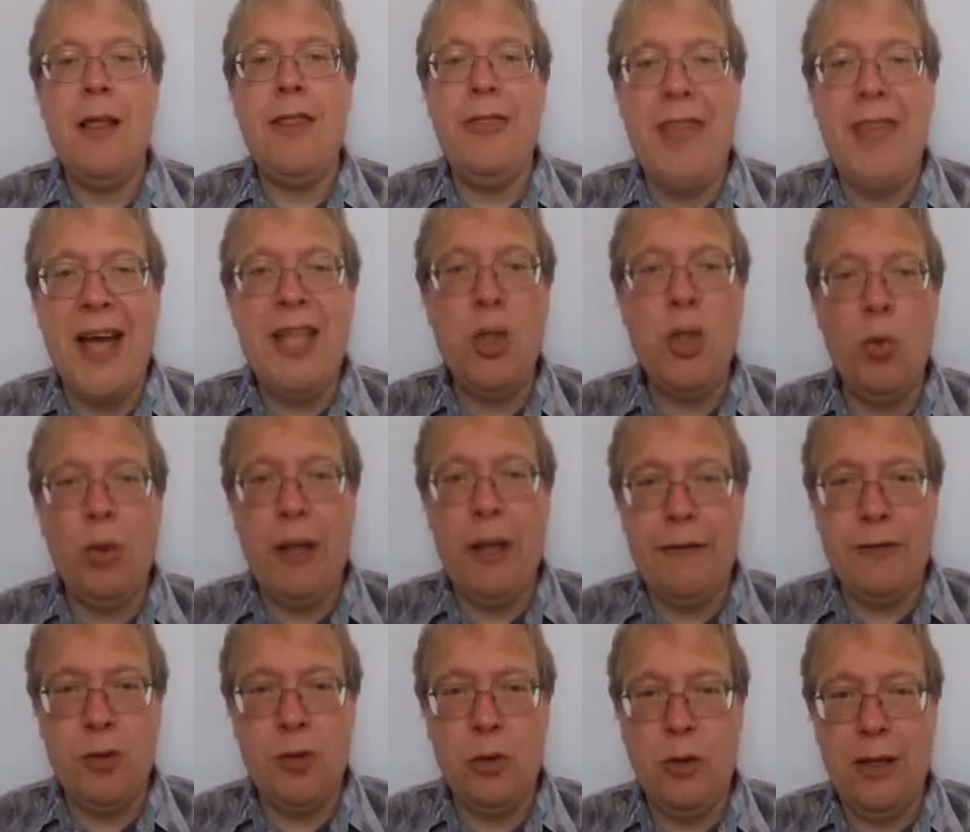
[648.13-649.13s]
Then you will
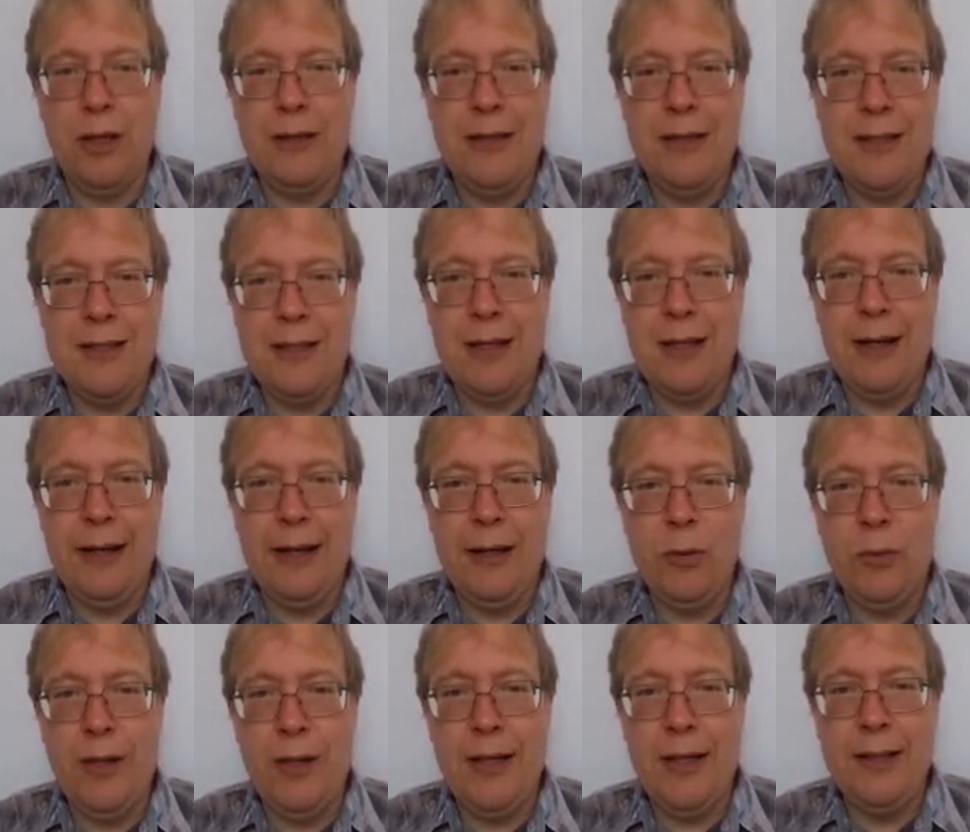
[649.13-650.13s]
have to look at this guy,
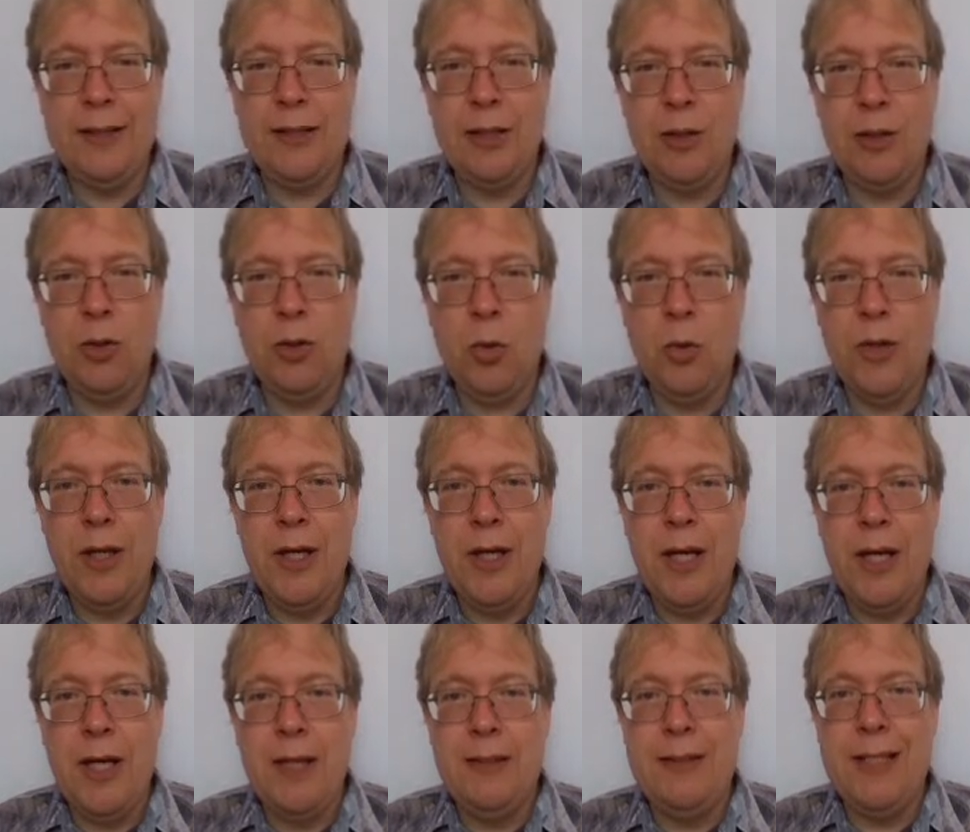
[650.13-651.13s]
right? So
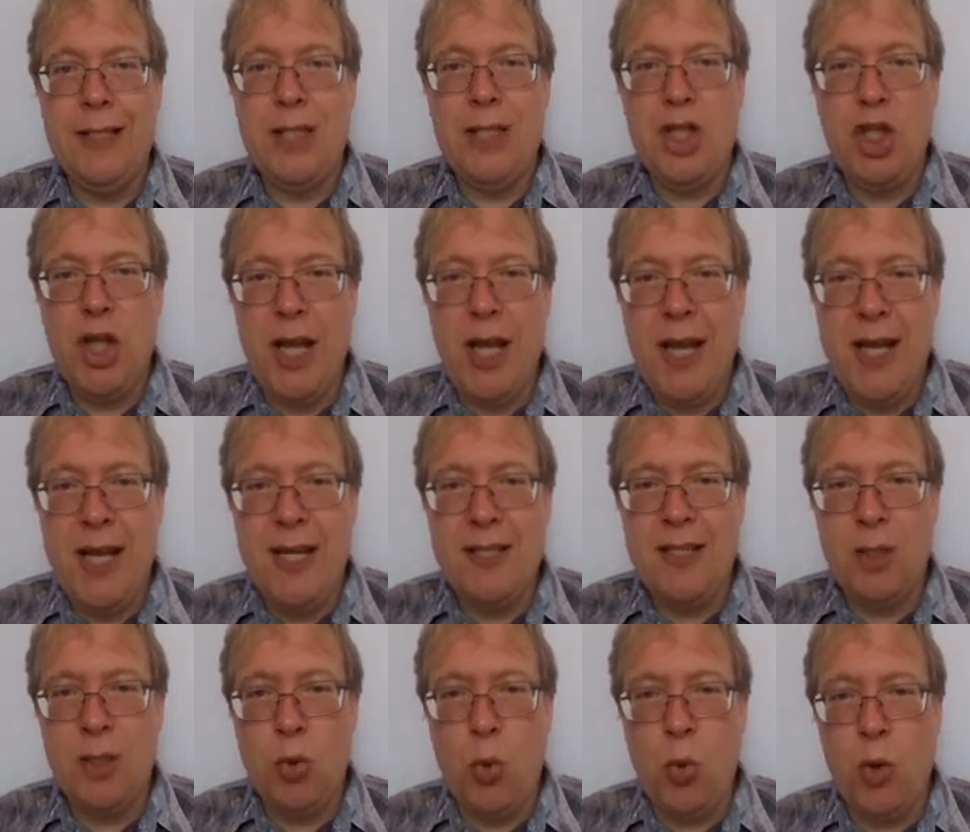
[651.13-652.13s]
the change
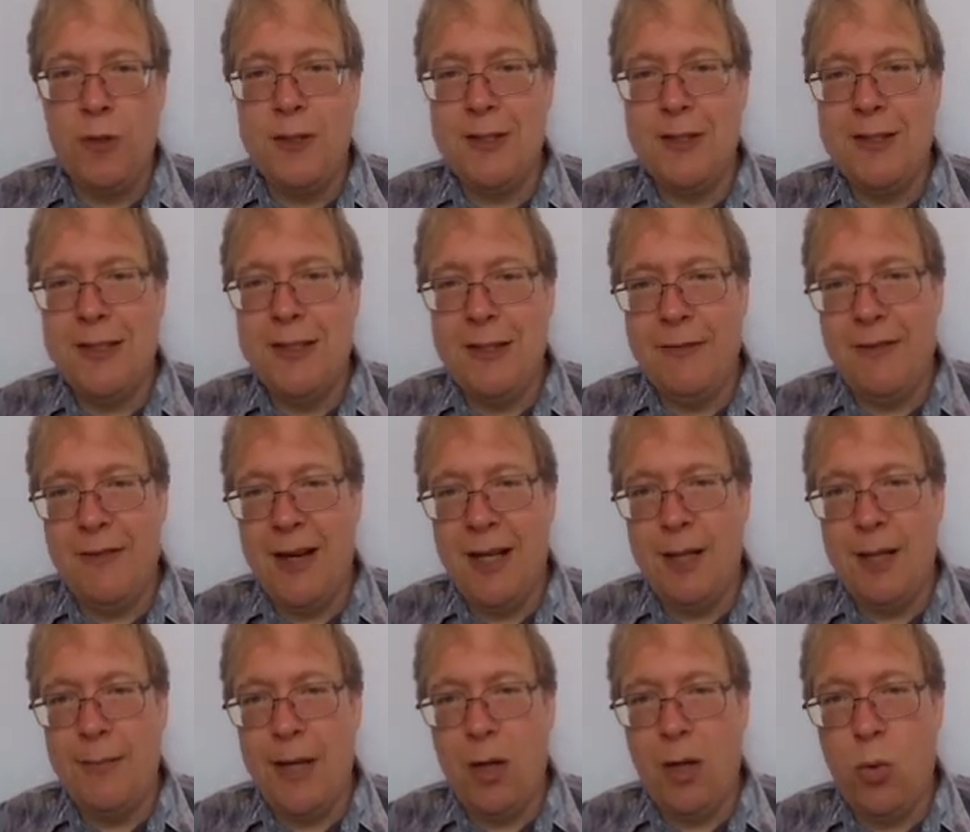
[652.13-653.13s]
in quantity
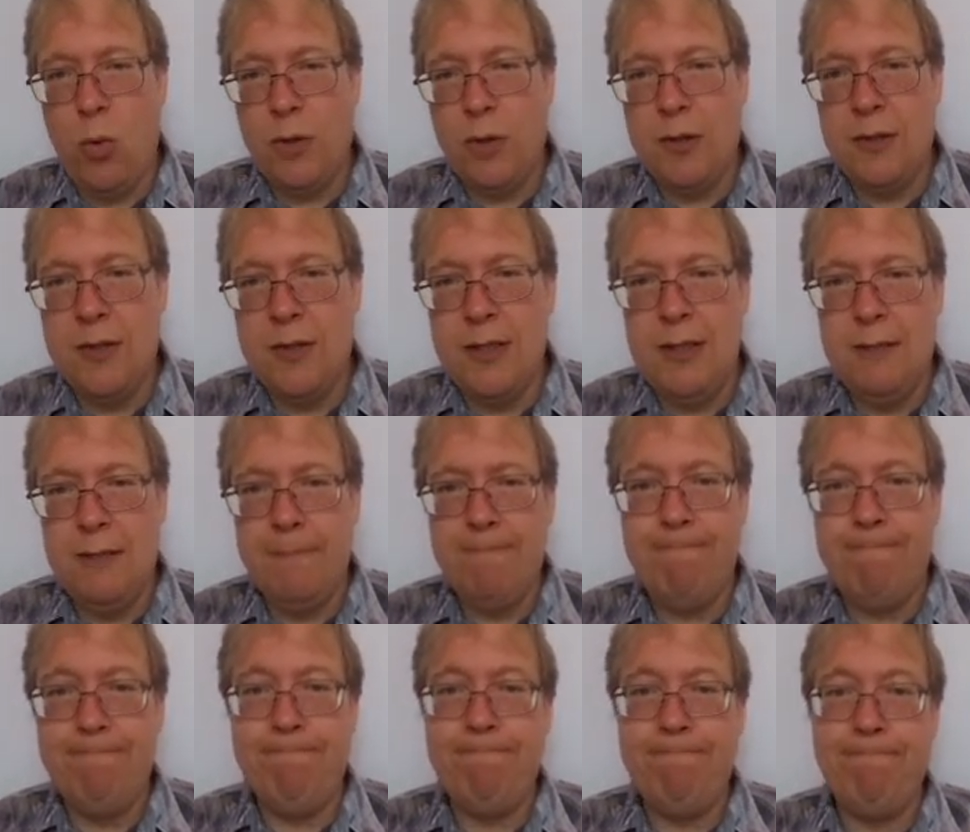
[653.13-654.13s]
divided by quantity
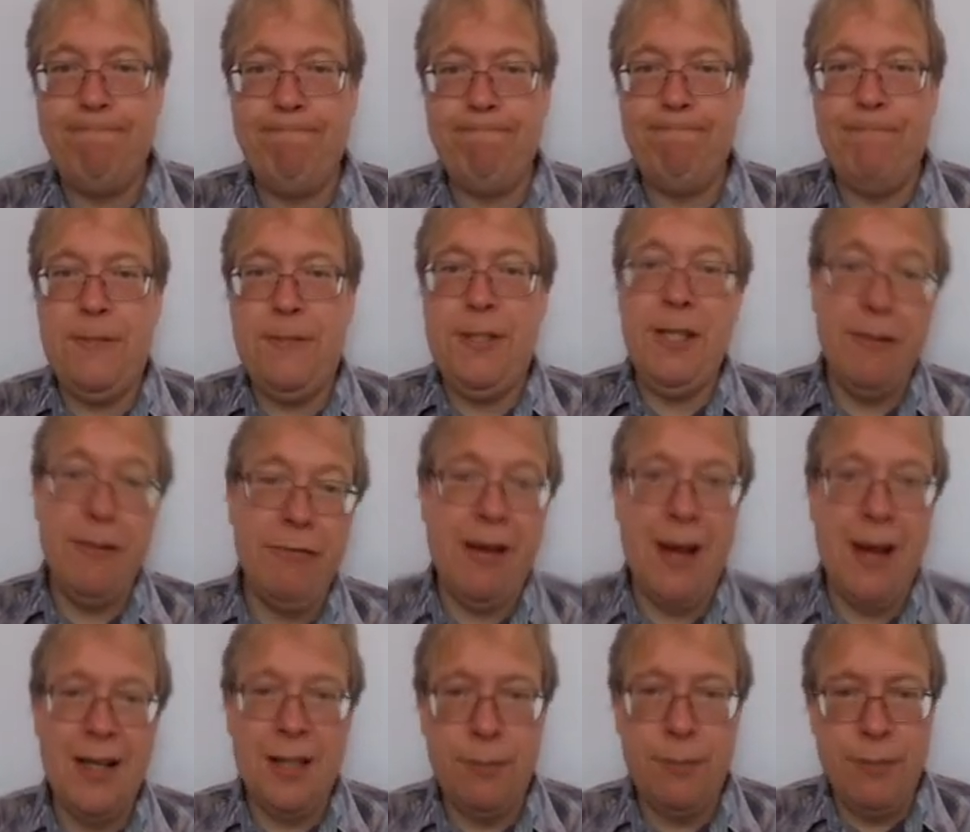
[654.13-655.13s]

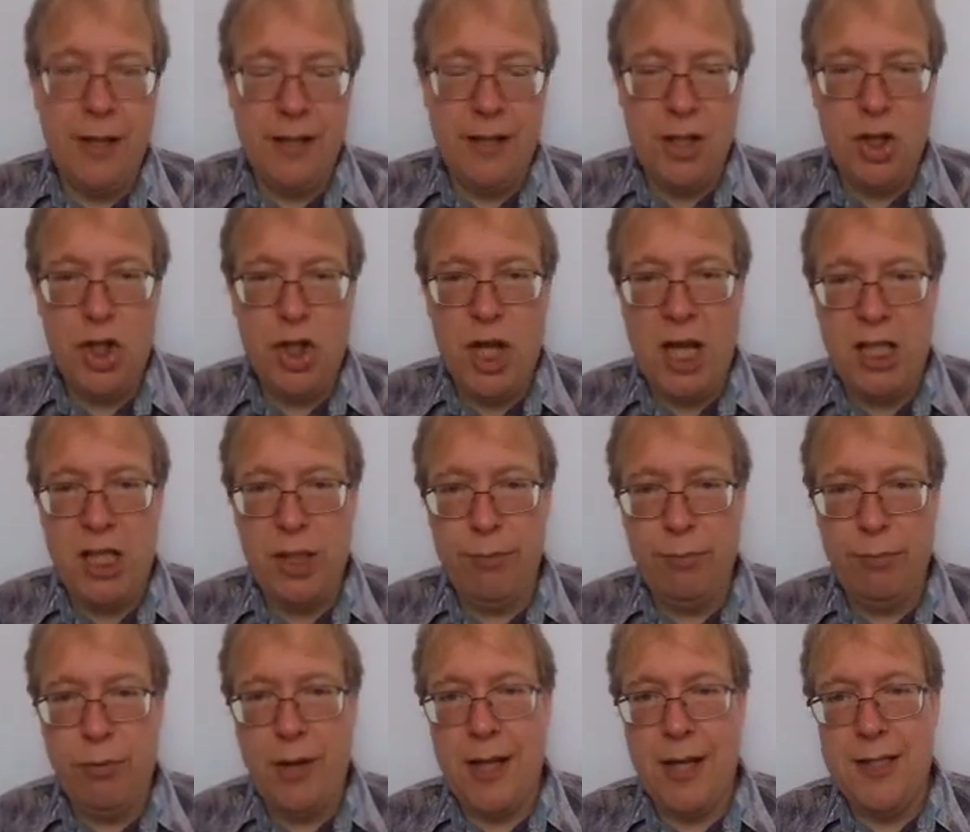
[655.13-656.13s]
divided by the change in
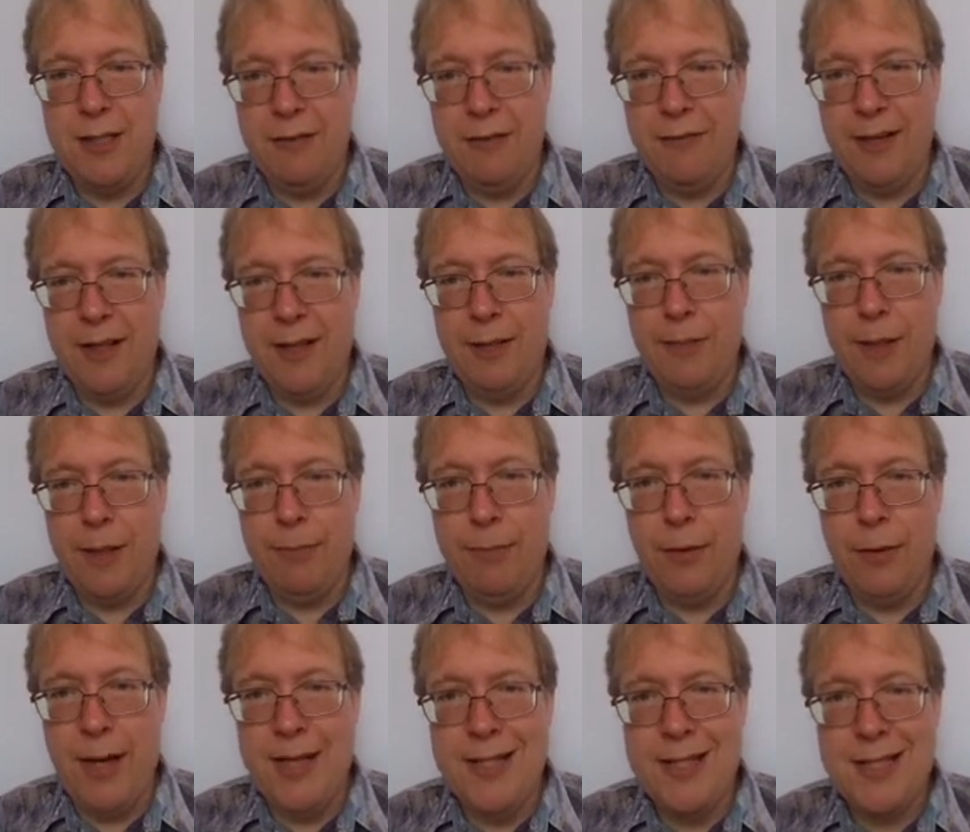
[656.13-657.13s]
price divided by
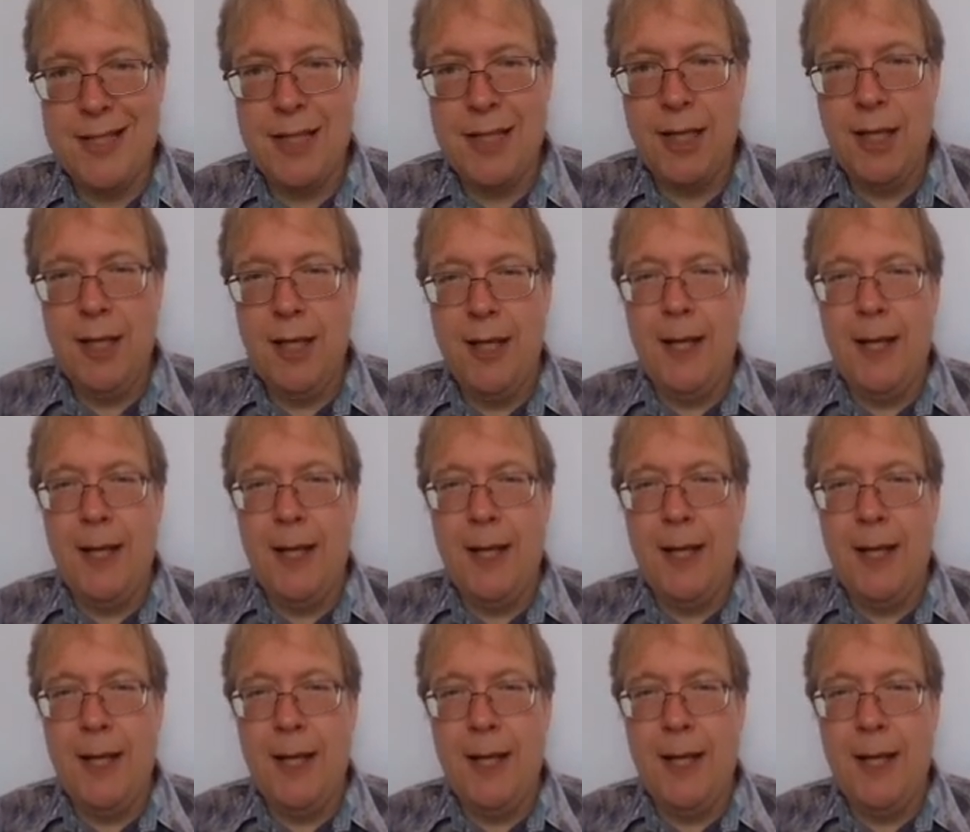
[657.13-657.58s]
price.